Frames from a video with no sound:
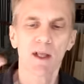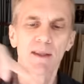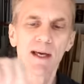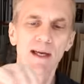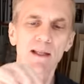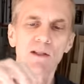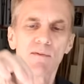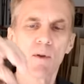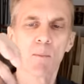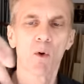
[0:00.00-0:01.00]
the ends
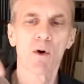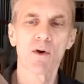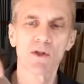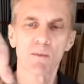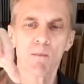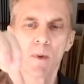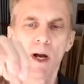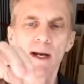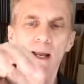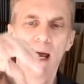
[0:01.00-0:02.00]
of the boards
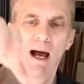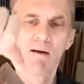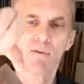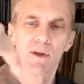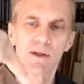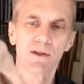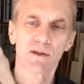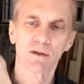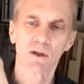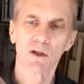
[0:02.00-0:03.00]
might have
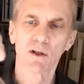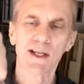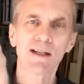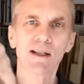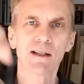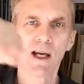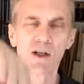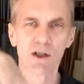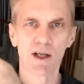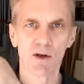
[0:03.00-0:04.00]
this little
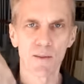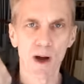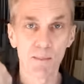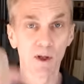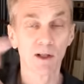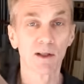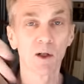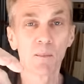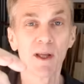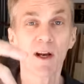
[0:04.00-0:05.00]
indentation there. They might be a
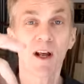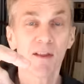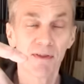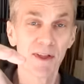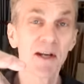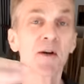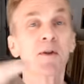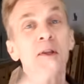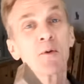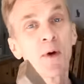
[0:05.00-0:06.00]
little bit thinner
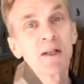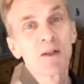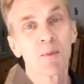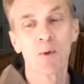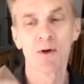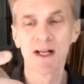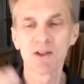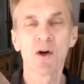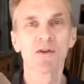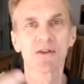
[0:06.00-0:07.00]
than the rest of the board.
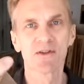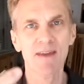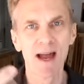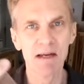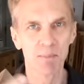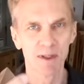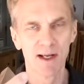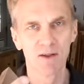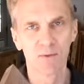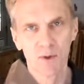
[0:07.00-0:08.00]
That's called snipe, and
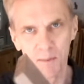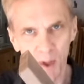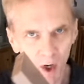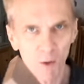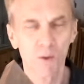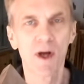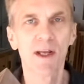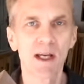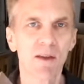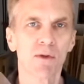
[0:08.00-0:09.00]
that's from
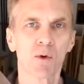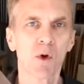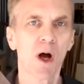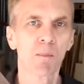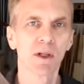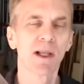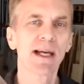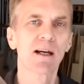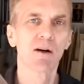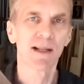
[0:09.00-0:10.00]
running it through a
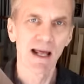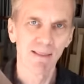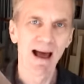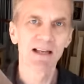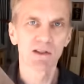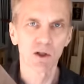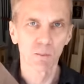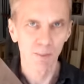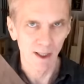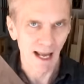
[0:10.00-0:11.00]
planer, and that last
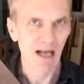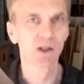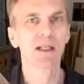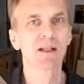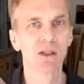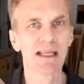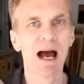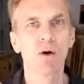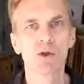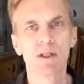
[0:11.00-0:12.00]
little bit actually gets
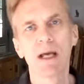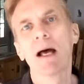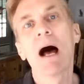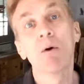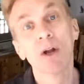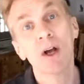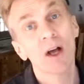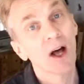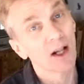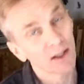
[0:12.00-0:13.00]
gouged out
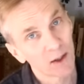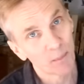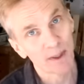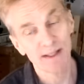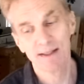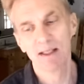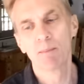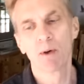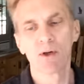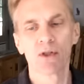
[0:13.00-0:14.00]
a little bit
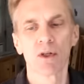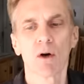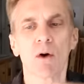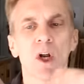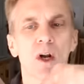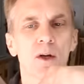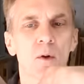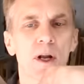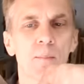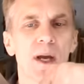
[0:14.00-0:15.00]
deeper. So you
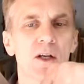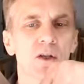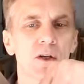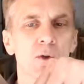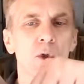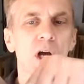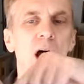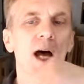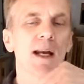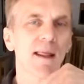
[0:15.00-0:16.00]
want to make sure you
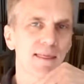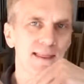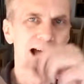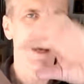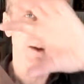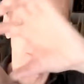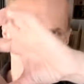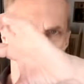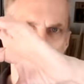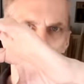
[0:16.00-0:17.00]
cut that
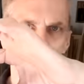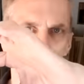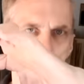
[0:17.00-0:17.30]
part